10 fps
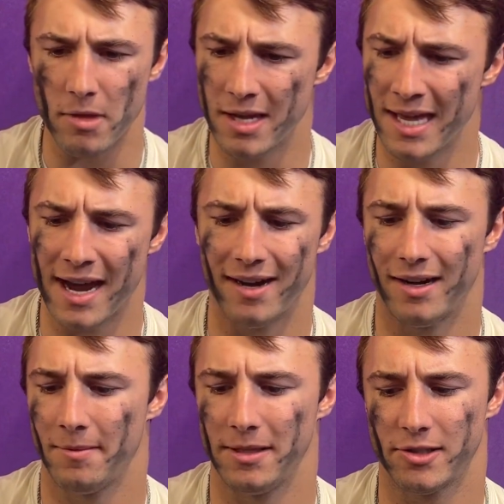Yeah,
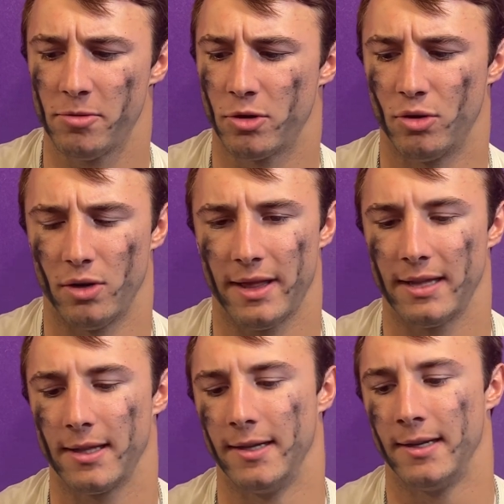I mean, super cool. I
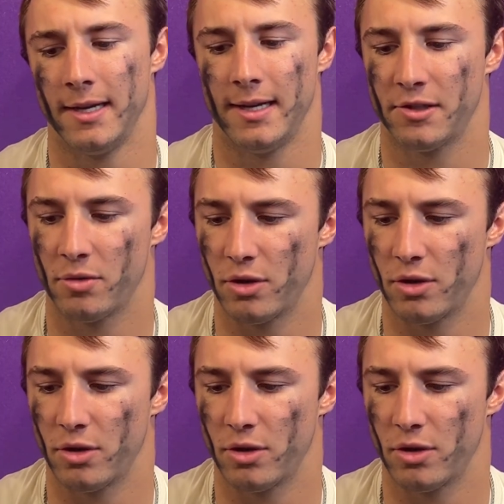think that it's one